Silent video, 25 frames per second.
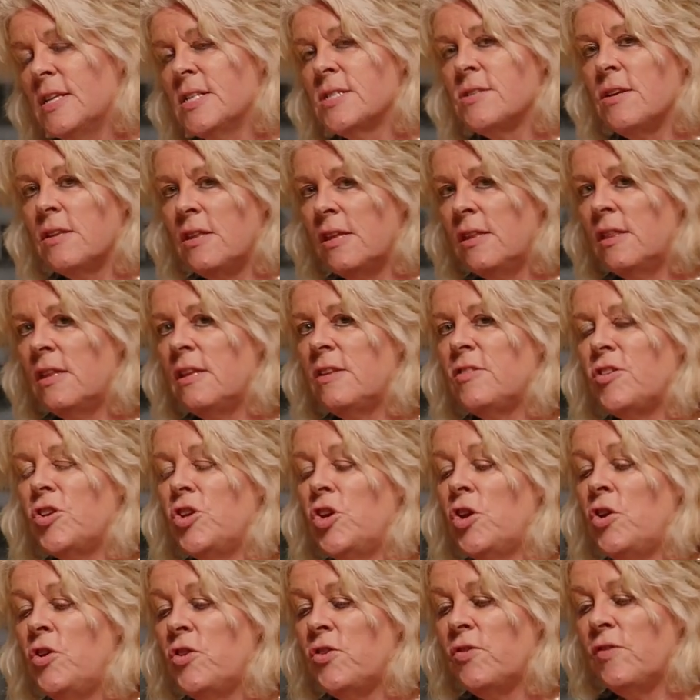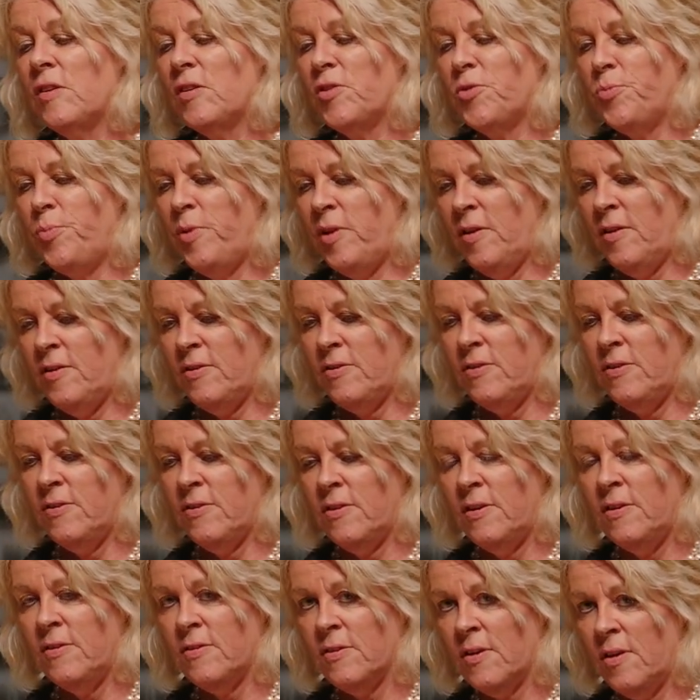So I think this user experience
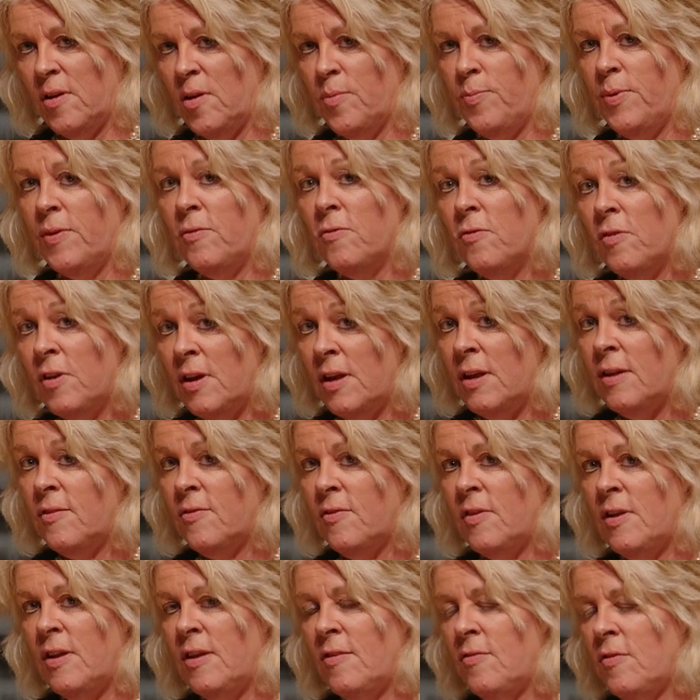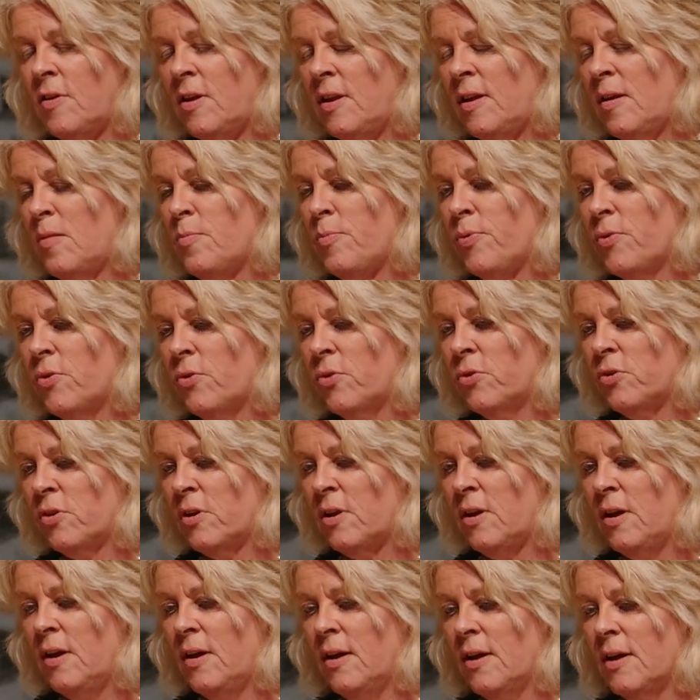is going to be really, really, really
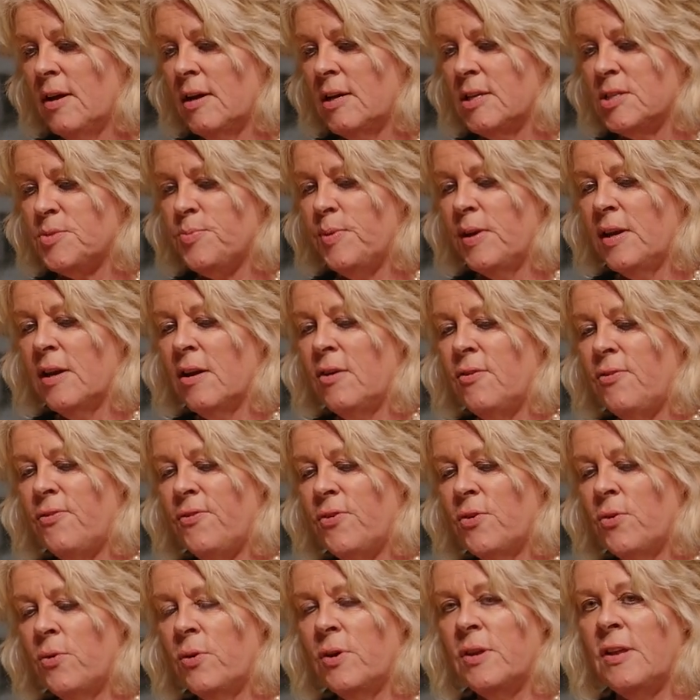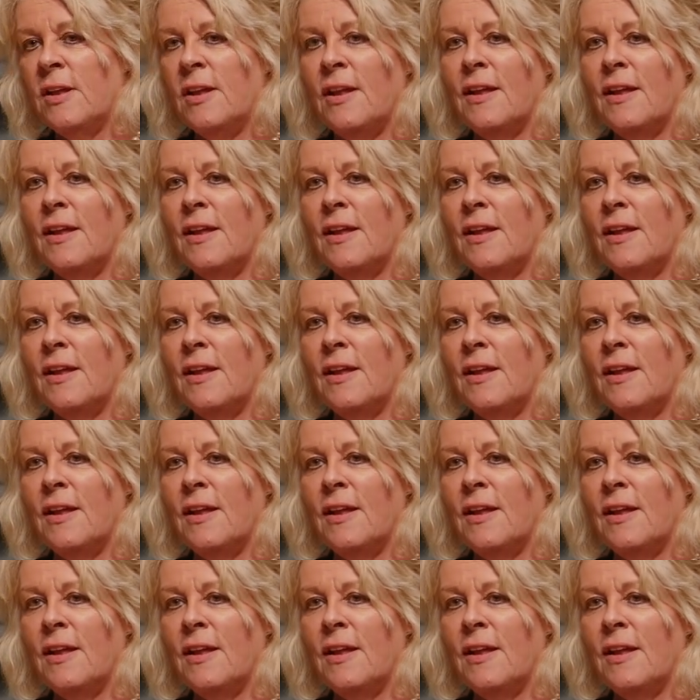important as we go forward.